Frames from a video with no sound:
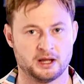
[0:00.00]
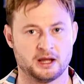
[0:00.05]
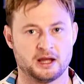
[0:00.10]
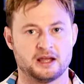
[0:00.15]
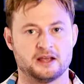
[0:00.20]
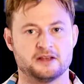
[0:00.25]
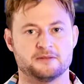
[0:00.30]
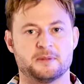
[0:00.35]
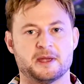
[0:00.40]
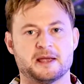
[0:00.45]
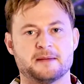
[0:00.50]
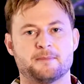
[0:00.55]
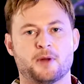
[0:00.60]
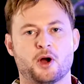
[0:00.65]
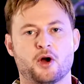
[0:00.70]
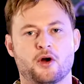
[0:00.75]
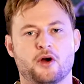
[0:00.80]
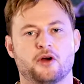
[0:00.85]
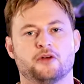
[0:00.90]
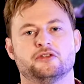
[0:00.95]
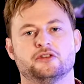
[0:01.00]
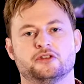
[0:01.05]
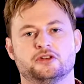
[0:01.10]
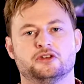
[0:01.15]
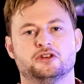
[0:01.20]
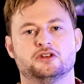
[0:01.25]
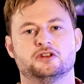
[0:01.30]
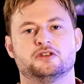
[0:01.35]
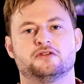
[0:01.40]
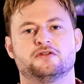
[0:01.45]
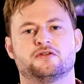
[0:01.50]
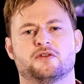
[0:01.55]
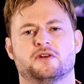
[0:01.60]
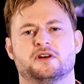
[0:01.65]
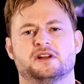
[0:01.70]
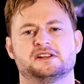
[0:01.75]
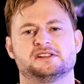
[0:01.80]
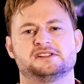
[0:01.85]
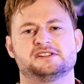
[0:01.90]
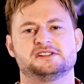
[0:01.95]
He's being persecuted for an
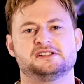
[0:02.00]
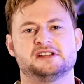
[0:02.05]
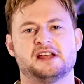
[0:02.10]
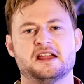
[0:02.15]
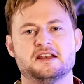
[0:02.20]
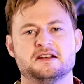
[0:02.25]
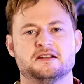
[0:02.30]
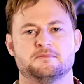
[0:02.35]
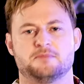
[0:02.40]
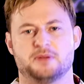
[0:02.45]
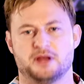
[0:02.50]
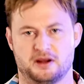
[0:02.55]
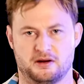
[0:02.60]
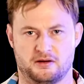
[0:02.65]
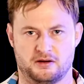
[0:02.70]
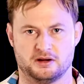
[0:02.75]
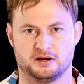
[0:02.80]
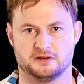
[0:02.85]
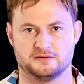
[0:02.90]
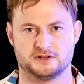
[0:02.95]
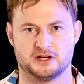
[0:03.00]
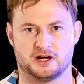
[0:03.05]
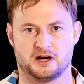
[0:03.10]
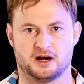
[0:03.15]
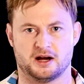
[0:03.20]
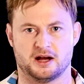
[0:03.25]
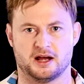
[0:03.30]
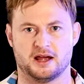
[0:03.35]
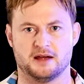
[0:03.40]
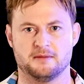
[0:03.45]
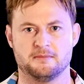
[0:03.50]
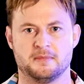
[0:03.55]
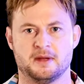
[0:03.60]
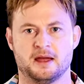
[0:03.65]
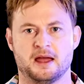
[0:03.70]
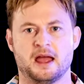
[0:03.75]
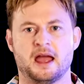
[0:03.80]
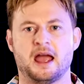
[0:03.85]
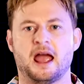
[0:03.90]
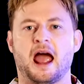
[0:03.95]
extended period of time.
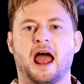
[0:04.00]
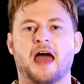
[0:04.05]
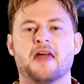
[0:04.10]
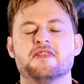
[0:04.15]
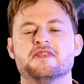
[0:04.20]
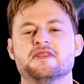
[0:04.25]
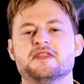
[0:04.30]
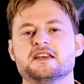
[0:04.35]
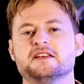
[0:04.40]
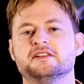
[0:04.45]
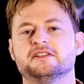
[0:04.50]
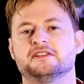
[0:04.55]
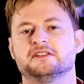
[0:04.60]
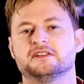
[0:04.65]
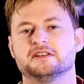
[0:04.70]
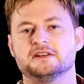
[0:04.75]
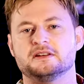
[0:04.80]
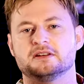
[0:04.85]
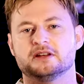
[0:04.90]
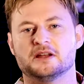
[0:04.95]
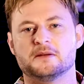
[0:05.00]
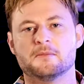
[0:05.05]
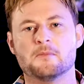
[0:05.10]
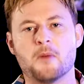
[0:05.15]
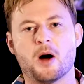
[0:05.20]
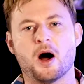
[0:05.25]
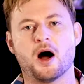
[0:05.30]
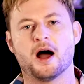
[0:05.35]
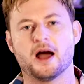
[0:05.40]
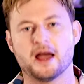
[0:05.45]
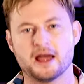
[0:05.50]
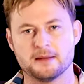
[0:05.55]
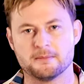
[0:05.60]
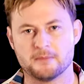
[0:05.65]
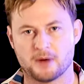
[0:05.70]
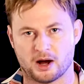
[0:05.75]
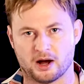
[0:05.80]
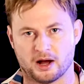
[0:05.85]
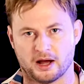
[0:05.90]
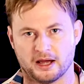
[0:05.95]
And this, in my
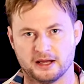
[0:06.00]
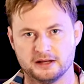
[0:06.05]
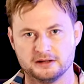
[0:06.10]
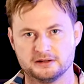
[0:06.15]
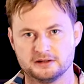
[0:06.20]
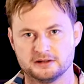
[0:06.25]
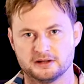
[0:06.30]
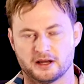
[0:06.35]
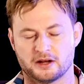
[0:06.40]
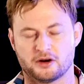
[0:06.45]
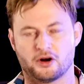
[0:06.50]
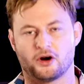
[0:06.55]
mind, and